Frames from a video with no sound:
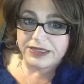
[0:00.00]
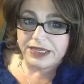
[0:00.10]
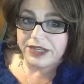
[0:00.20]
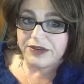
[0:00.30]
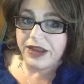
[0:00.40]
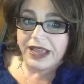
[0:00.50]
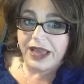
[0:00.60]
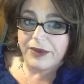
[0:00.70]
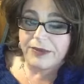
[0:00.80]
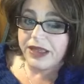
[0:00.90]
And here I
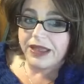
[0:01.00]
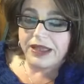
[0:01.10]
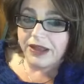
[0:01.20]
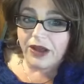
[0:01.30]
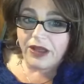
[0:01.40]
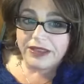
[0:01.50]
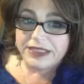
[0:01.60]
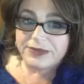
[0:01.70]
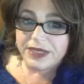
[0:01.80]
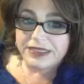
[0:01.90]
am all
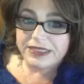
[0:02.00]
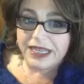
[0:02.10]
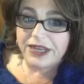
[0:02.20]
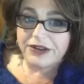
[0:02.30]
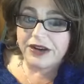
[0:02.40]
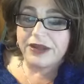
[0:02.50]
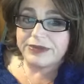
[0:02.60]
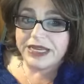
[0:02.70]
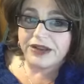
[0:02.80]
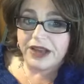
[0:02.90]
these months later, and I'm
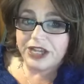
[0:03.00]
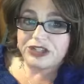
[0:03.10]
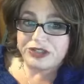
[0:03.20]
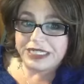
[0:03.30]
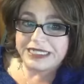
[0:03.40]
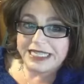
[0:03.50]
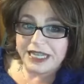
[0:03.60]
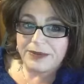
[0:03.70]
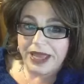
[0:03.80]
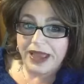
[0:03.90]
down
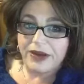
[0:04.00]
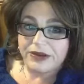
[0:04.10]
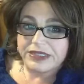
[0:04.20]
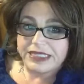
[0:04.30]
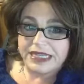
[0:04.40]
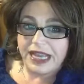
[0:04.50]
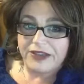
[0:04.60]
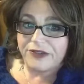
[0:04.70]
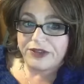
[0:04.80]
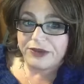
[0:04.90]
110 pounds, and I
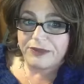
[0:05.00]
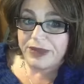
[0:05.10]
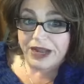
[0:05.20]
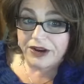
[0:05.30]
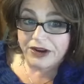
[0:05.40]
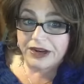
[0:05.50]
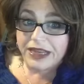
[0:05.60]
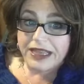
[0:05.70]
feel better